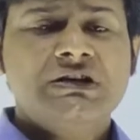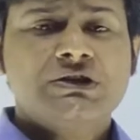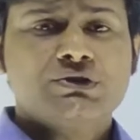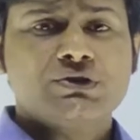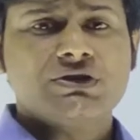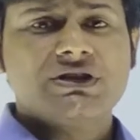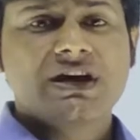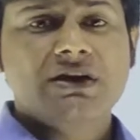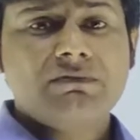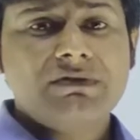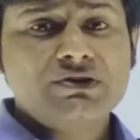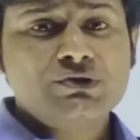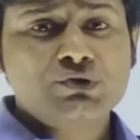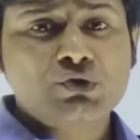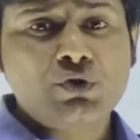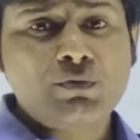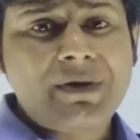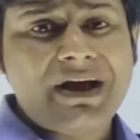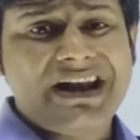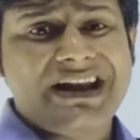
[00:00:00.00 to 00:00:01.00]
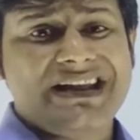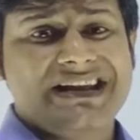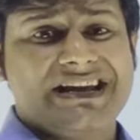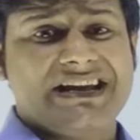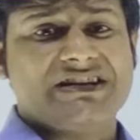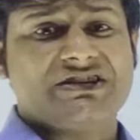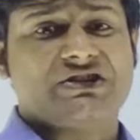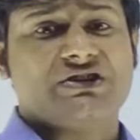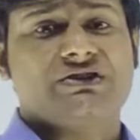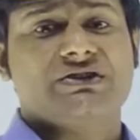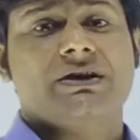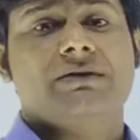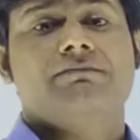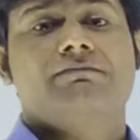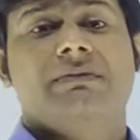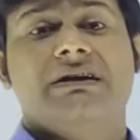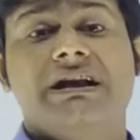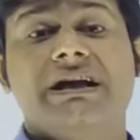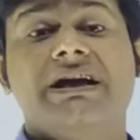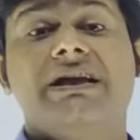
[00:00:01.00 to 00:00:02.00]
So there were so many cases
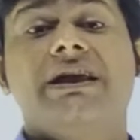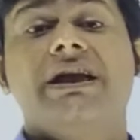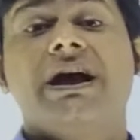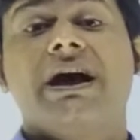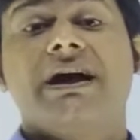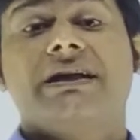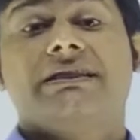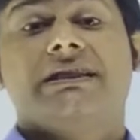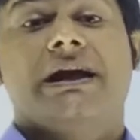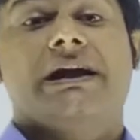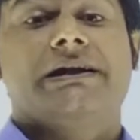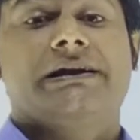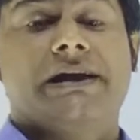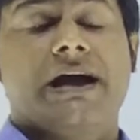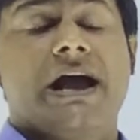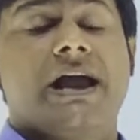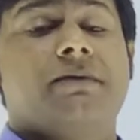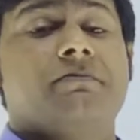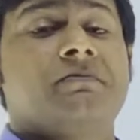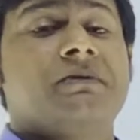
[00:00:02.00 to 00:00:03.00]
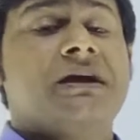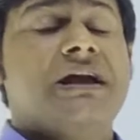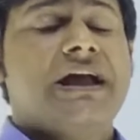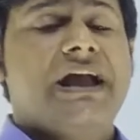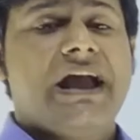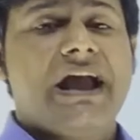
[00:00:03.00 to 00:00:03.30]
of malaria at that time,